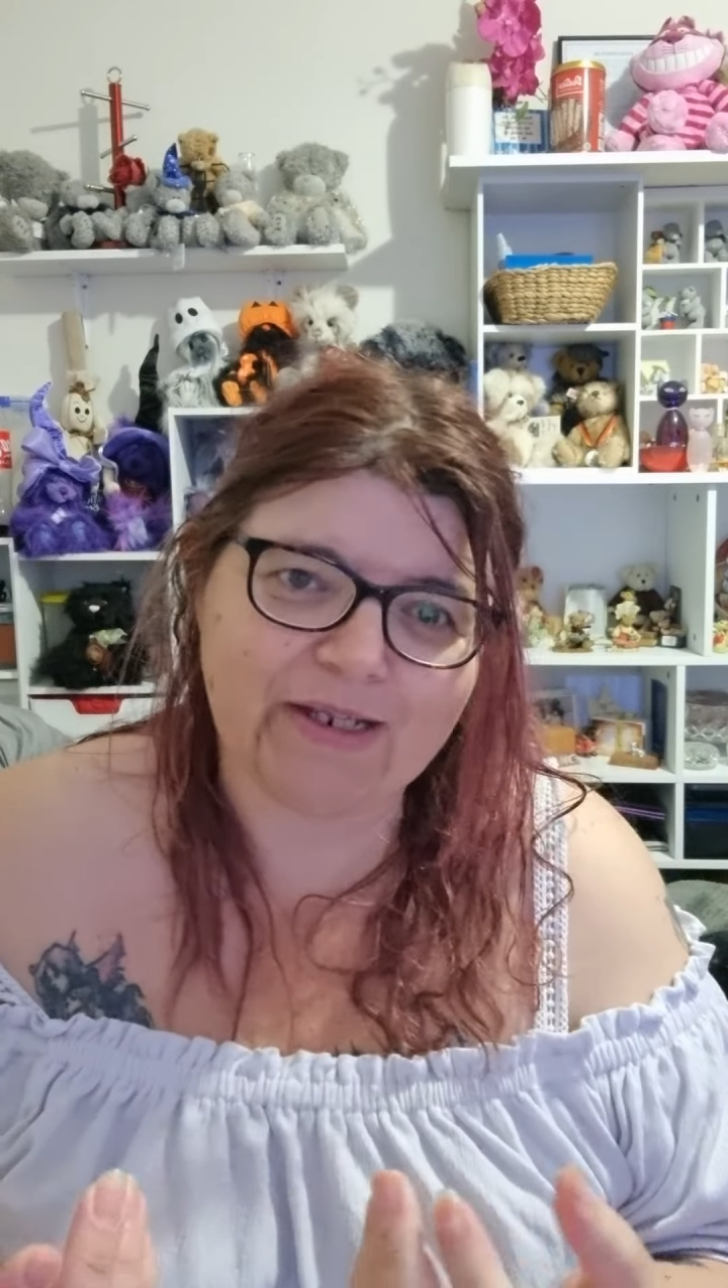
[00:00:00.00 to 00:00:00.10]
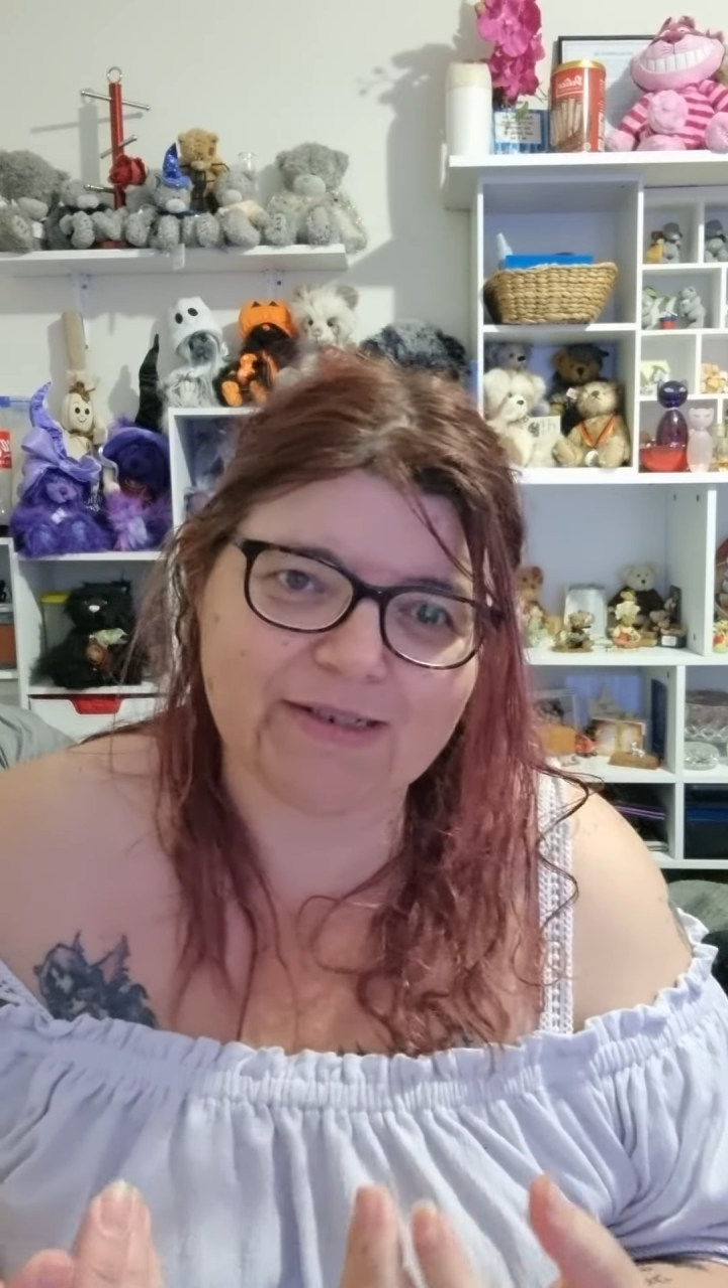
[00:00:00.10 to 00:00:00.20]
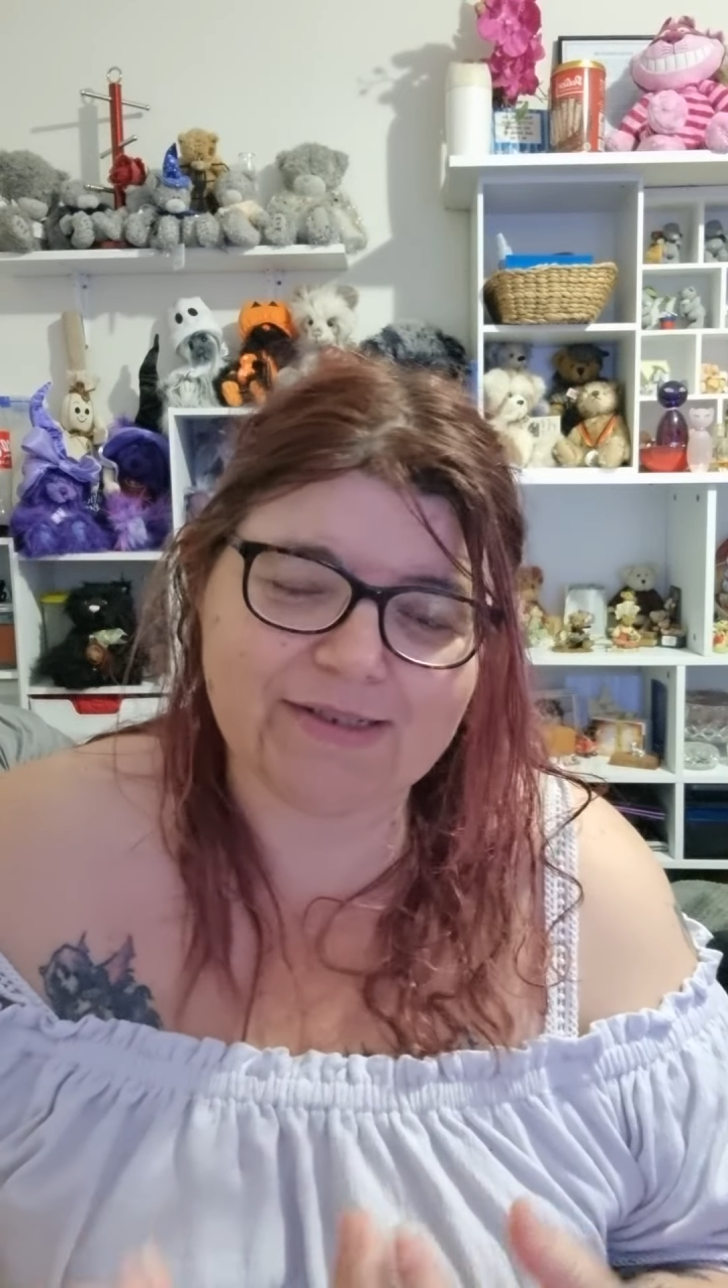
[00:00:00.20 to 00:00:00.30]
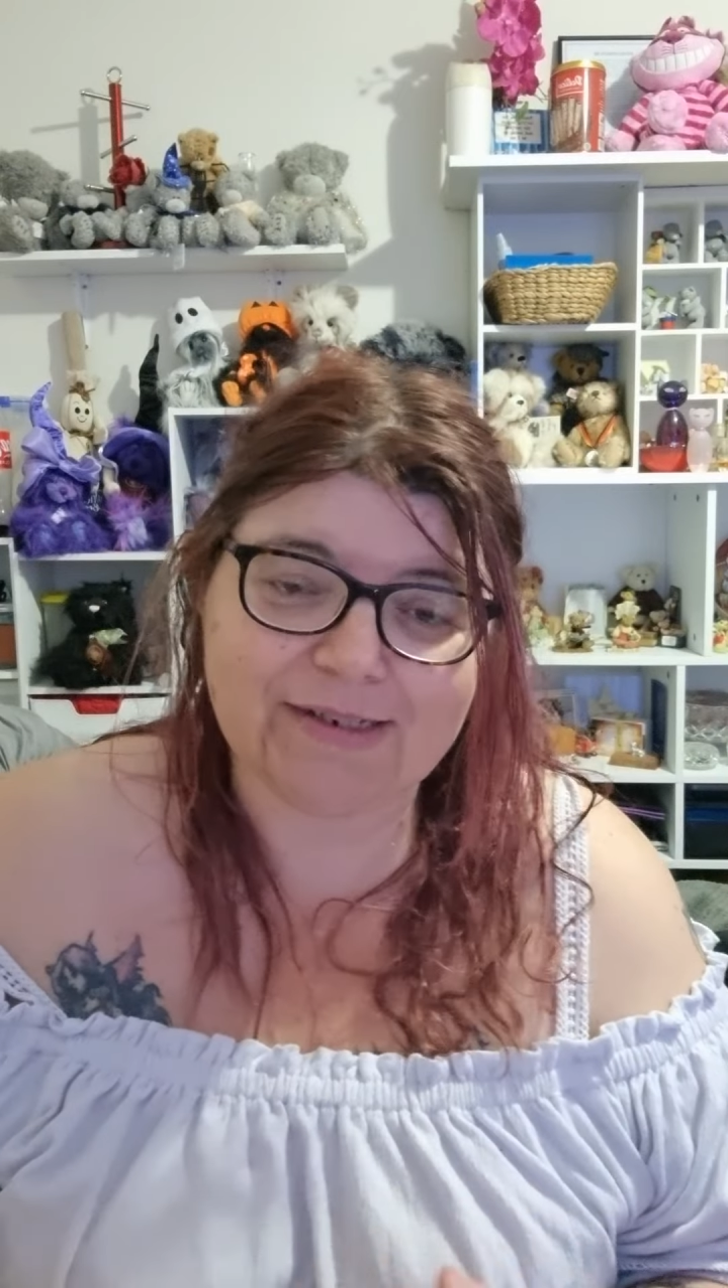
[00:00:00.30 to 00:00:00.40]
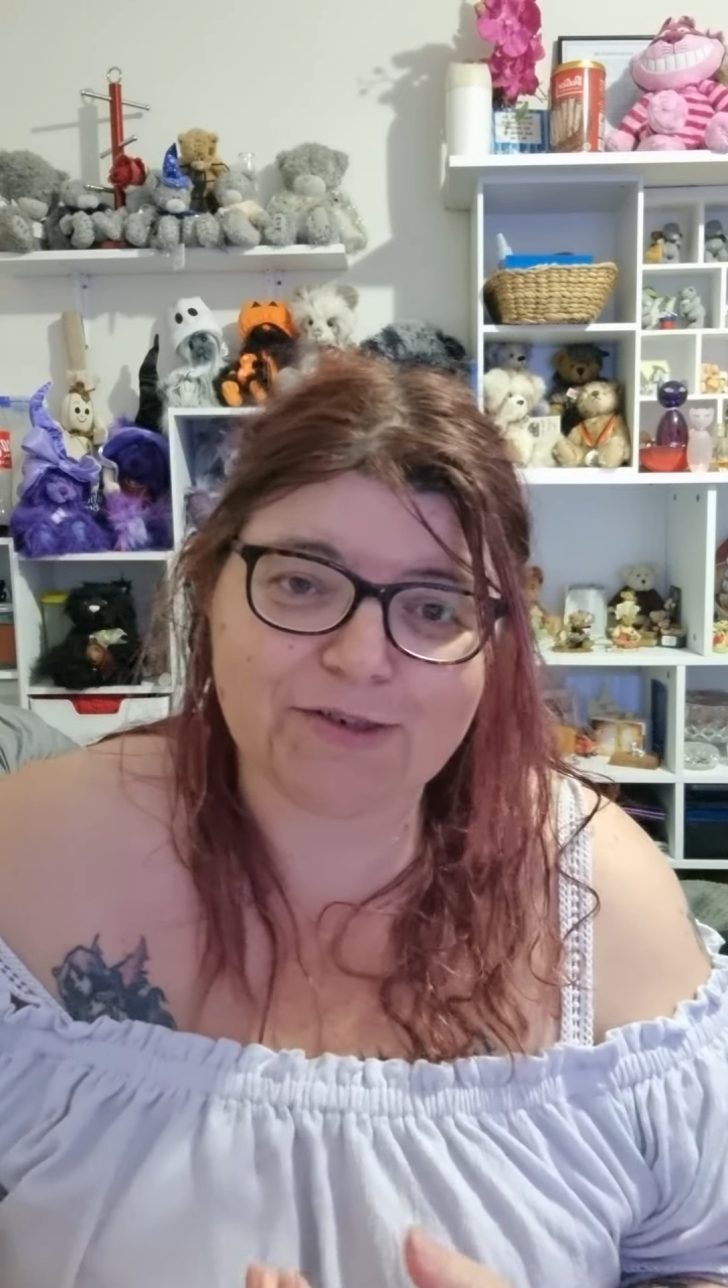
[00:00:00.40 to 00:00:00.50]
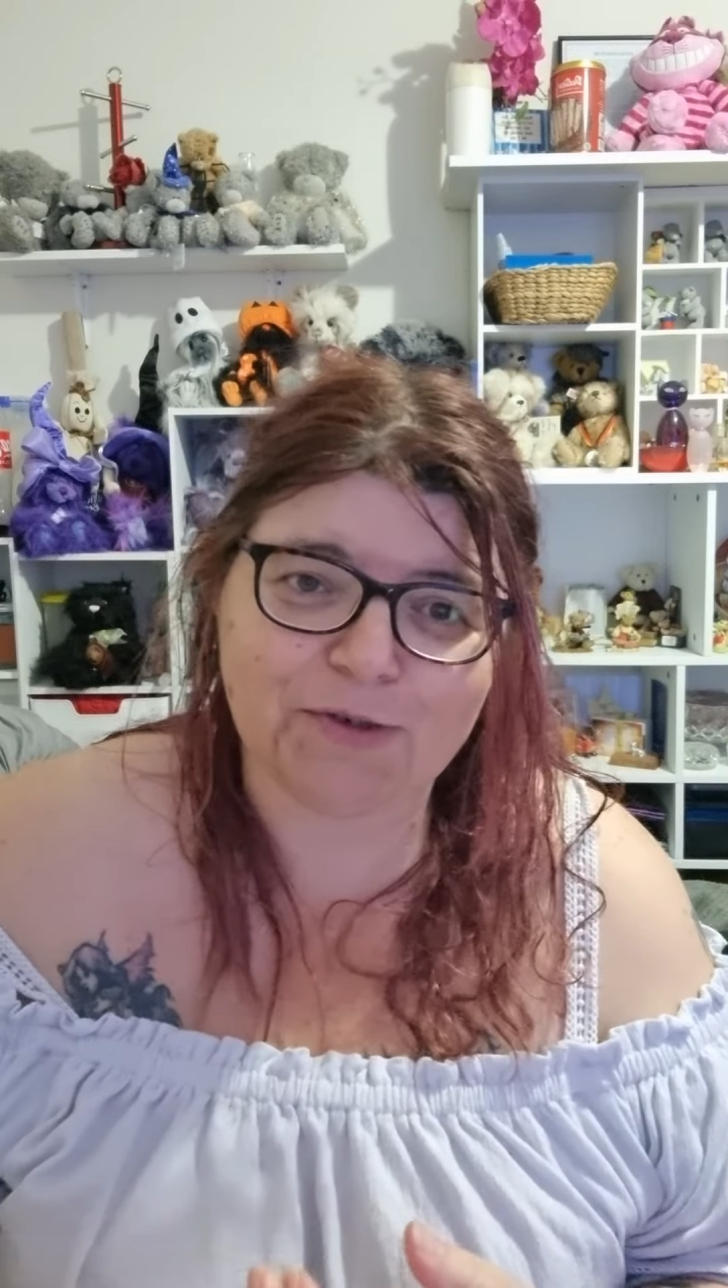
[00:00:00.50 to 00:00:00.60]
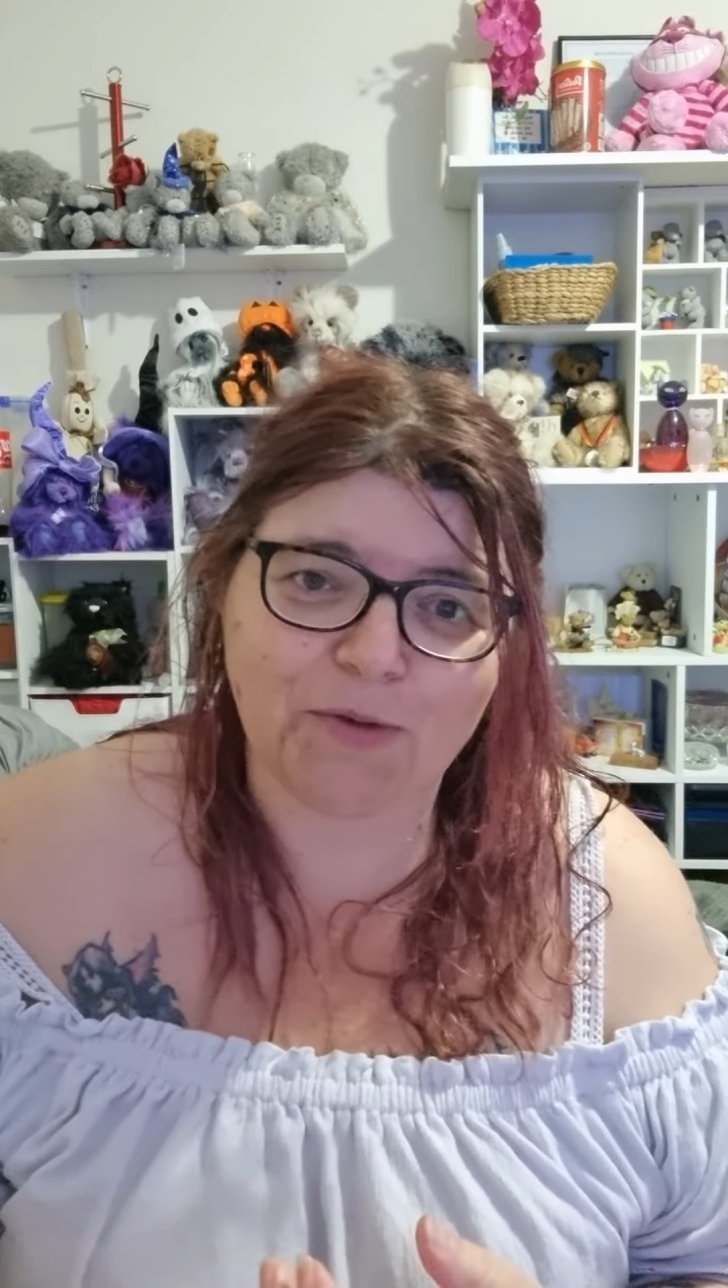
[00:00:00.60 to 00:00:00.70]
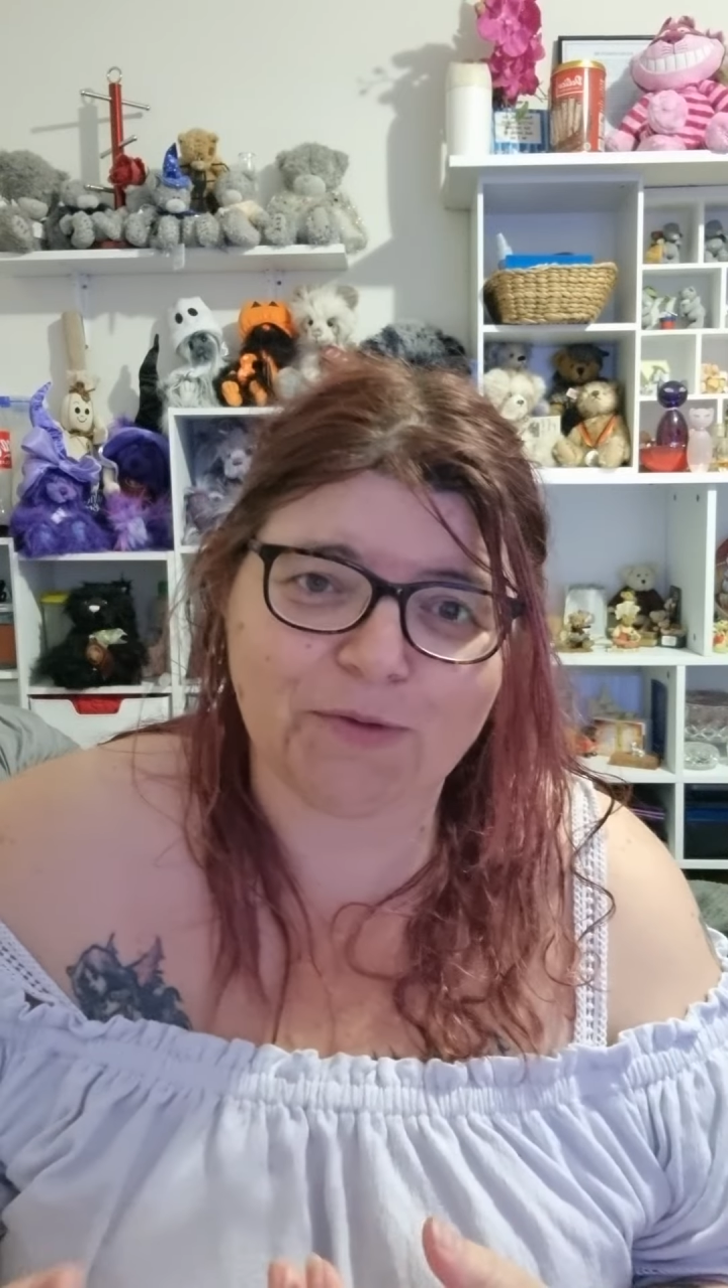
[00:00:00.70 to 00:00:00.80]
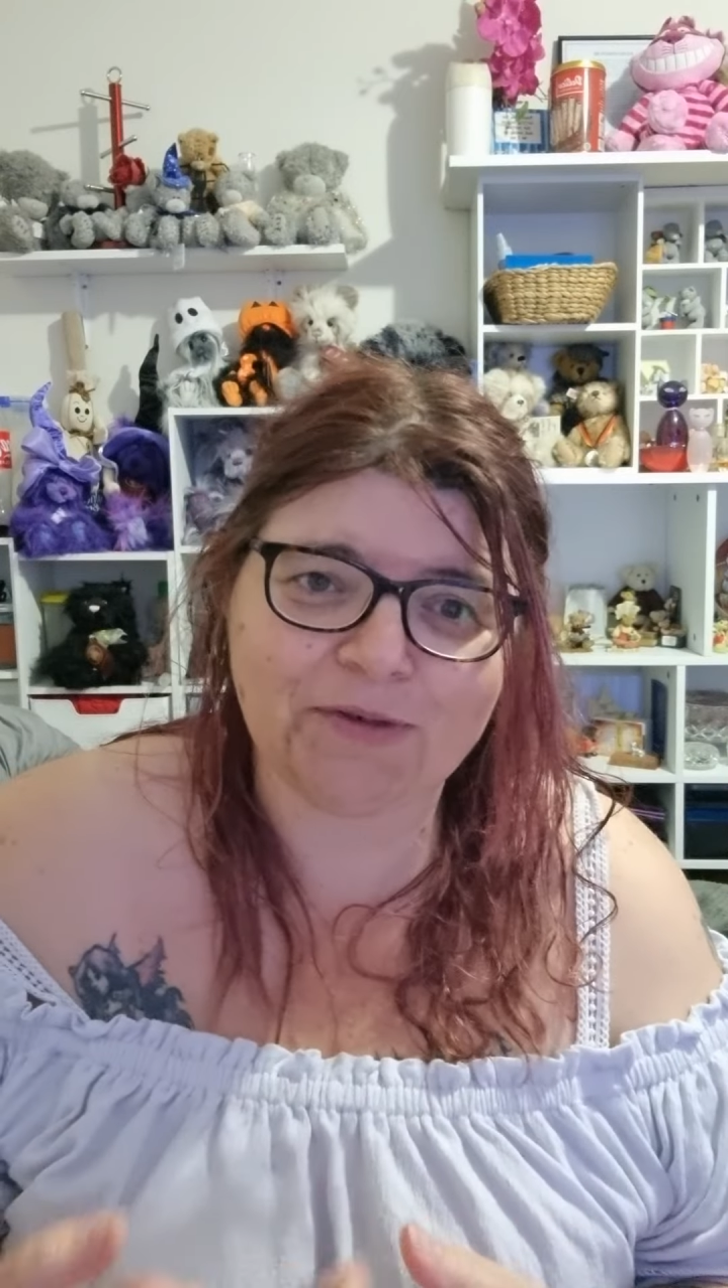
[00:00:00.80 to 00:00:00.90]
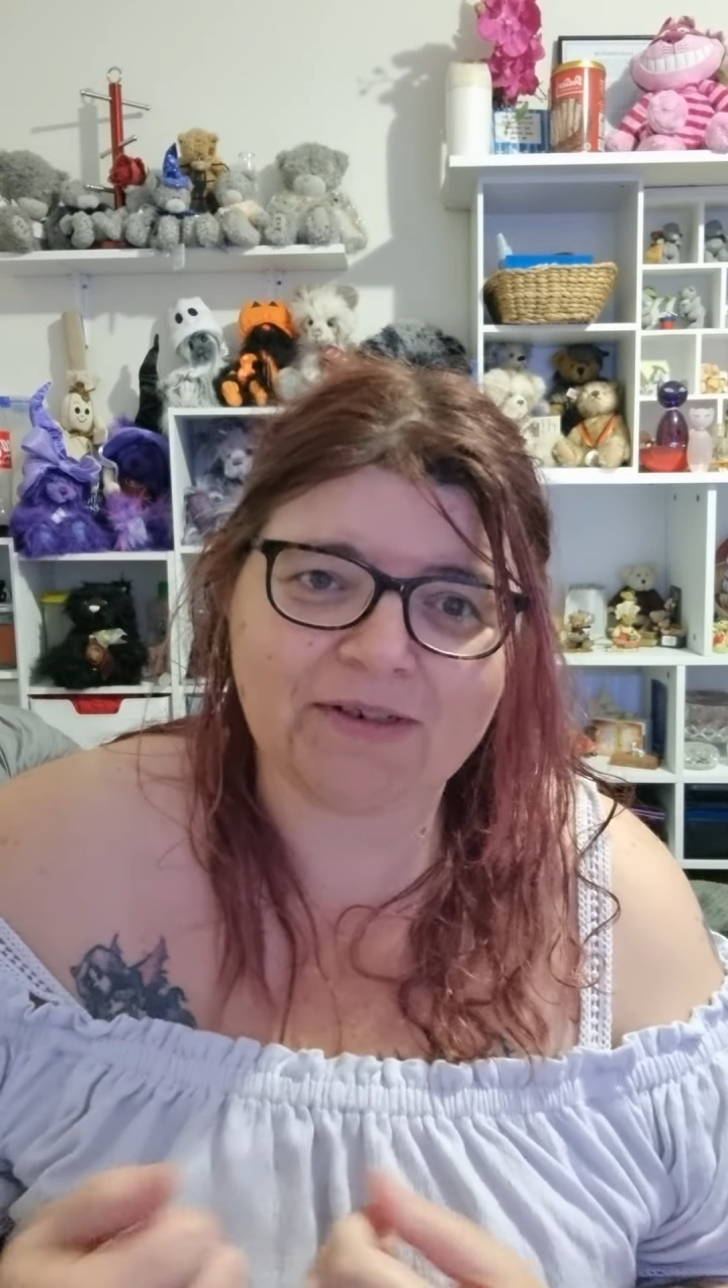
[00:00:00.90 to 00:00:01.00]
can stitch
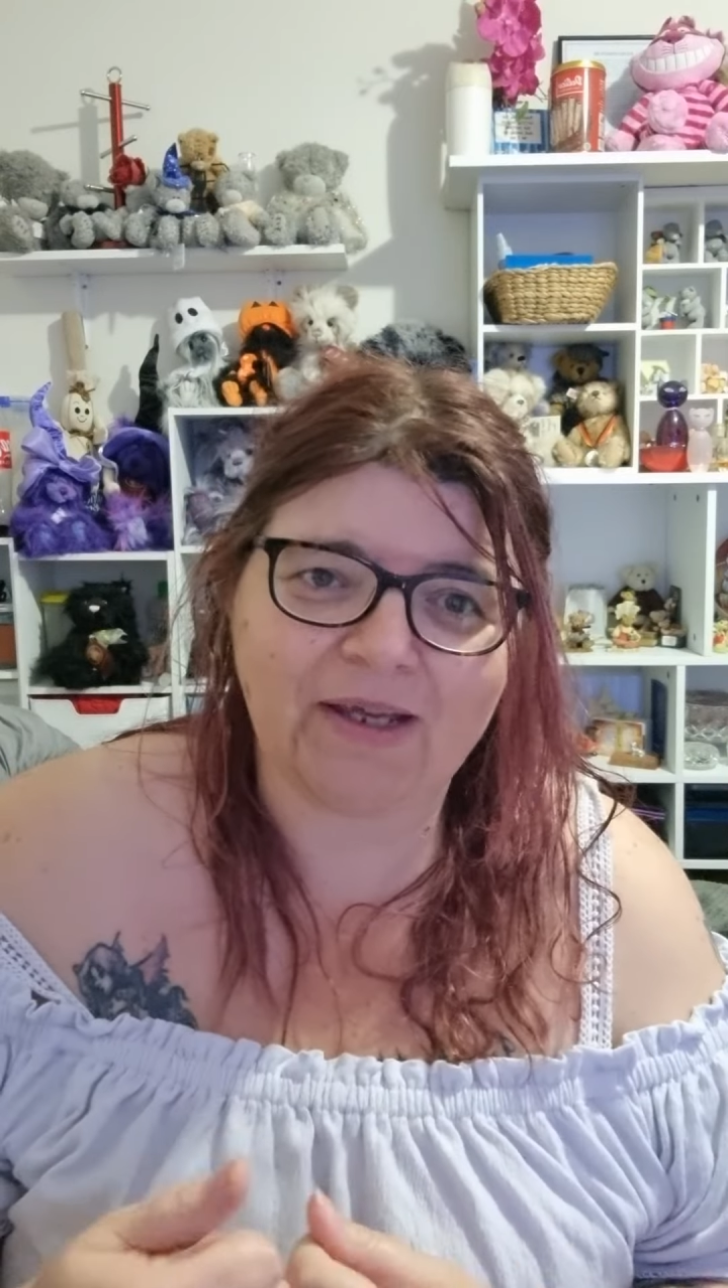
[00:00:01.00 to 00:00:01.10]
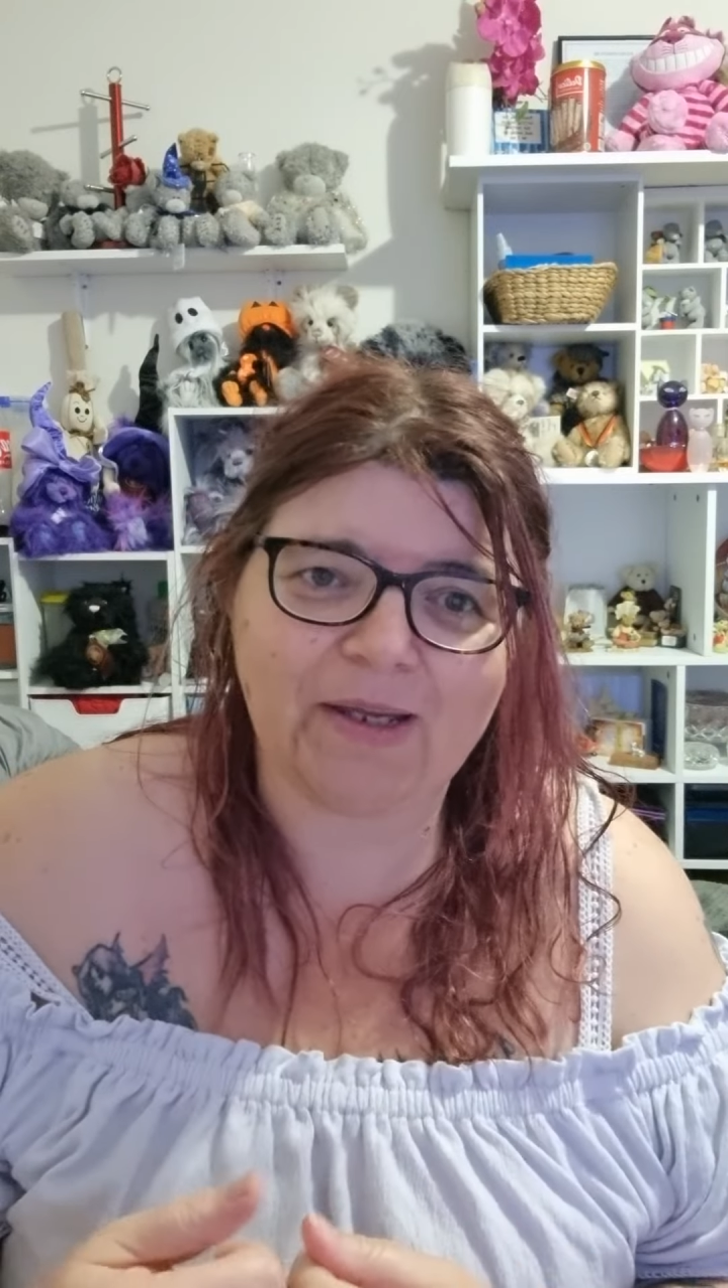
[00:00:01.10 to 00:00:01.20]
on.